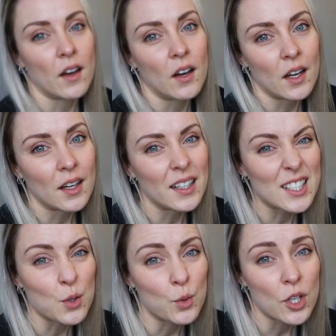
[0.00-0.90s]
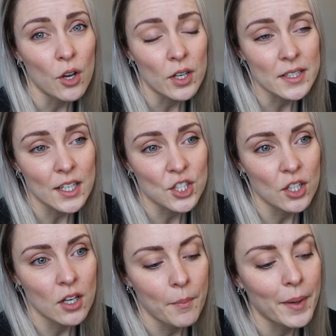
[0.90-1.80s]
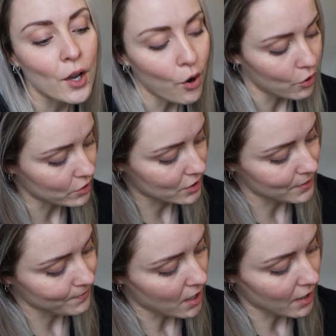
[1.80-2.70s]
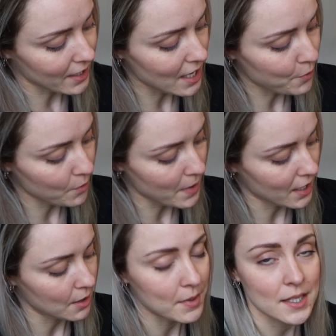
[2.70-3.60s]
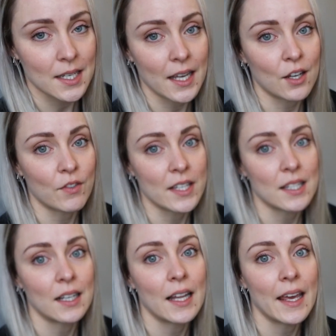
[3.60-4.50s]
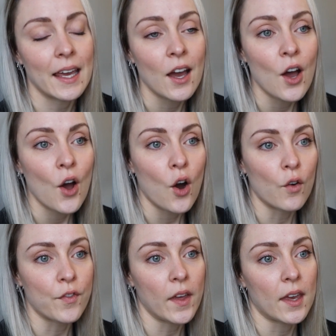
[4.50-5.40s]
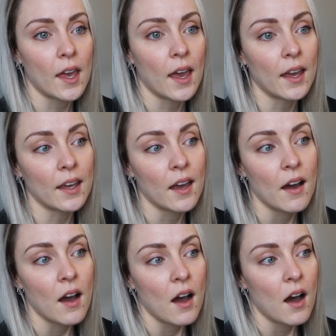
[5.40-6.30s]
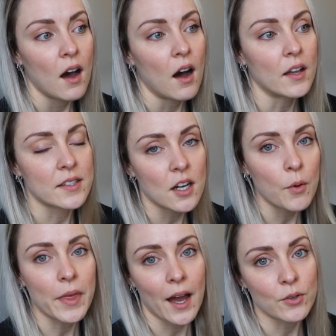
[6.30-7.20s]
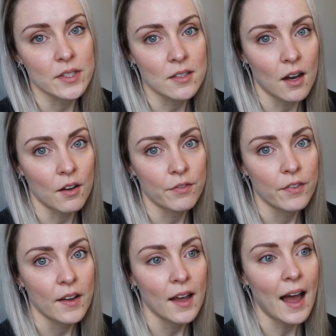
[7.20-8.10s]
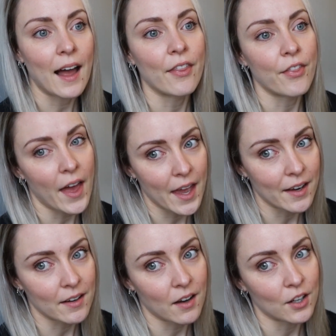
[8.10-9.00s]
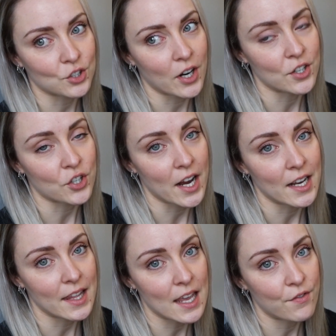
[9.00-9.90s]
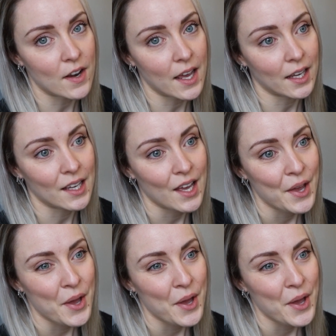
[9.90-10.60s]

a little yoga session because I keep on making the mistake recently of thinking I'll start with house stuff and then I'll try and train in the evening.